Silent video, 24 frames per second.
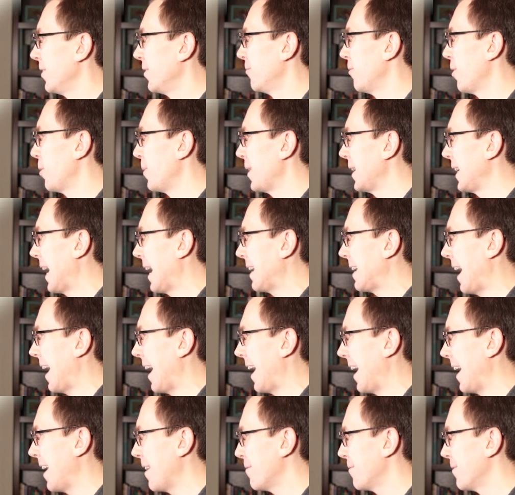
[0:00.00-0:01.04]
what we can
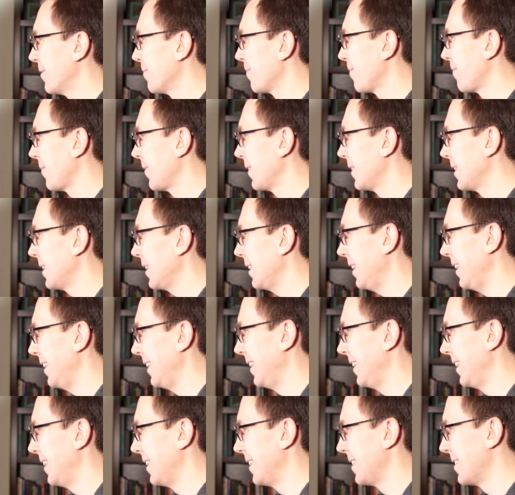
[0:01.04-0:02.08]
have
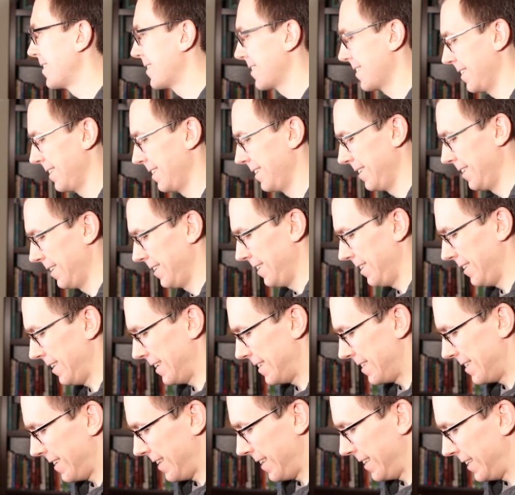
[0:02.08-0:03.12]
is,
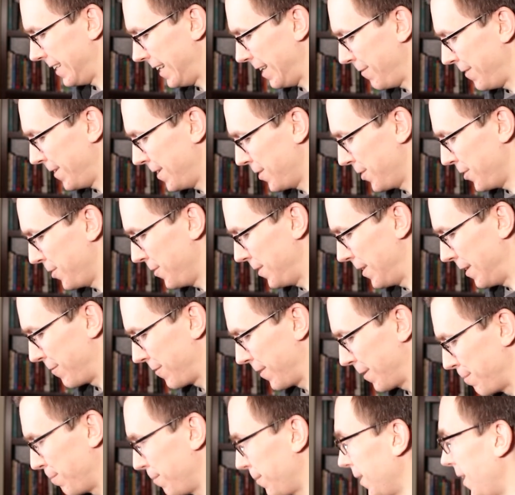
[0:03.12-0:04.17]
let's say, given 2
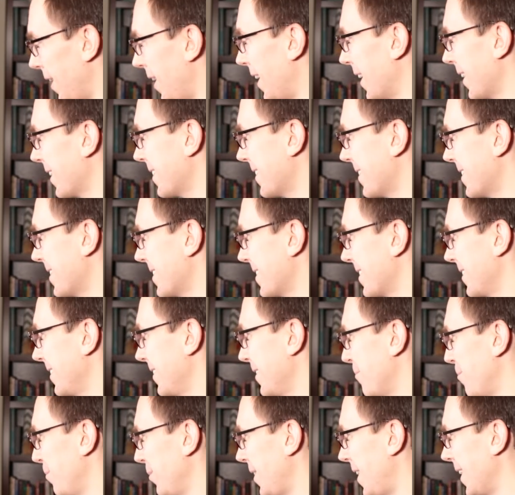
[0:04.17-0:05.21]
different
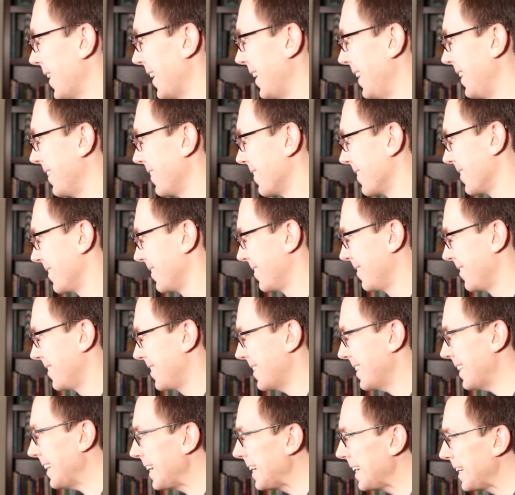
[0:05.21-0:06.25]
blocking
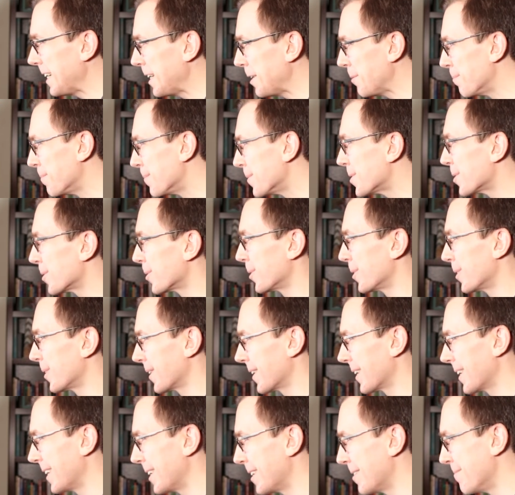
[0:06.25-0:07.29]
schemes,
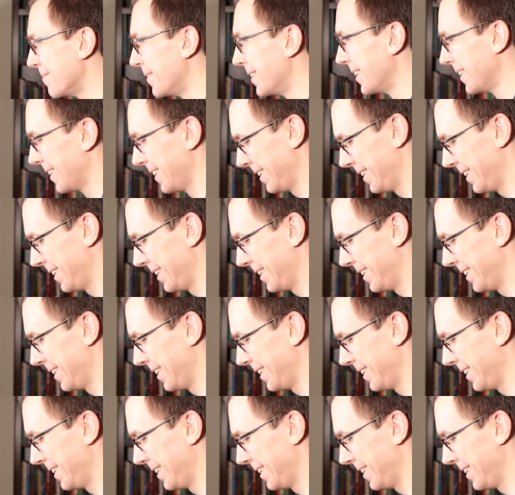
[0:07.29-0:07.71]
or